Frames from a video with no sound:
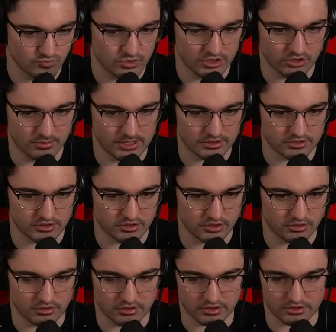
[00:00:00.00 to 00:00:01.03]
We can go back to
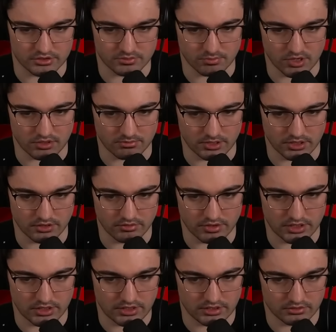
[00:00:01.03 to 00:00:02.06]
security and spread money
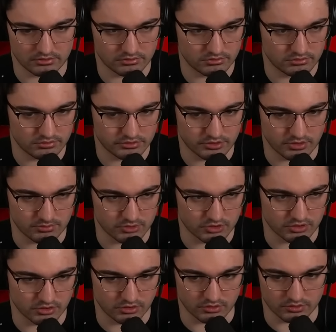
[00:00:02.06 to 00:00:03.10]
right now. So I'm just
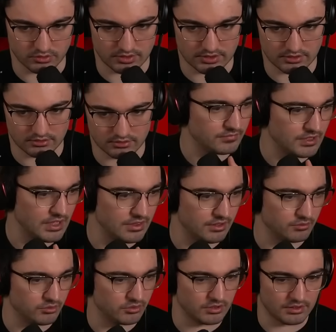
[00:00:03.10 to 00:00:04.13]
going to go do that. And
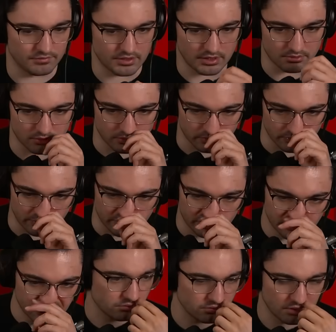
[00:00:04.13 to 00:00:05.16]
then we'll have that goal done.
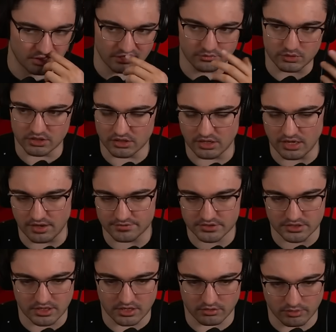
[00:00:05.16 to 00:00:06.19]
If we get an office
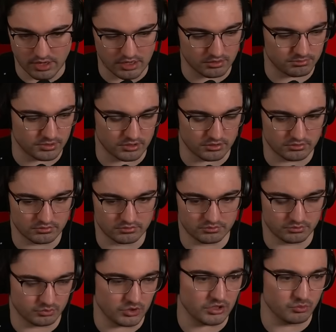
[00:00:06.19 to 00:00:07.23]
today, great. But
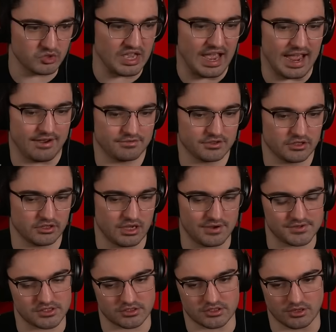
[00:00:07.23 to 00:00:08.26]
we have to get an
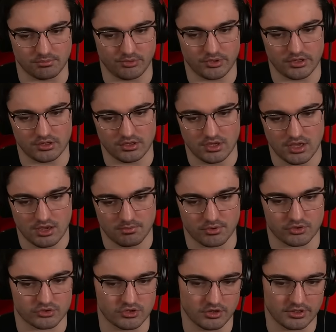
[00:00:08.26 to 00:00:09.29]
office at some point. But
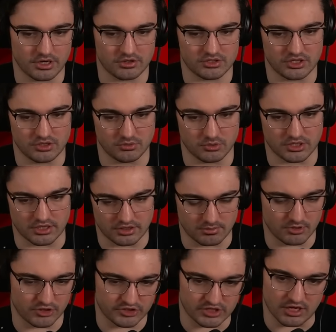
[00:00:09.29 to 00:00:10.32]
there's no guarantee that we'll get them
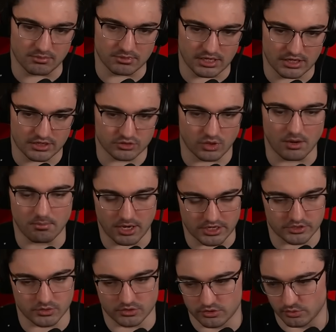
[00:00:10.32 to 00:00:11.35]
on the same day. So I might
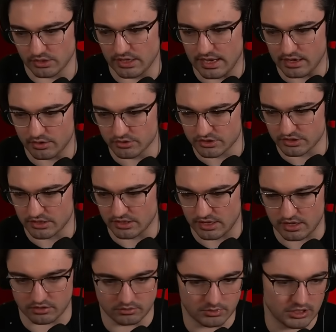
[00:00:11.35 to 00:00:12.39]
as well do it now just to get it
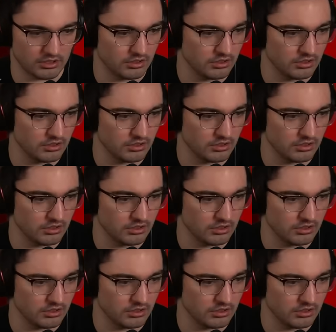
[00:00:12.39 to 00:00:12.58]
out of the way.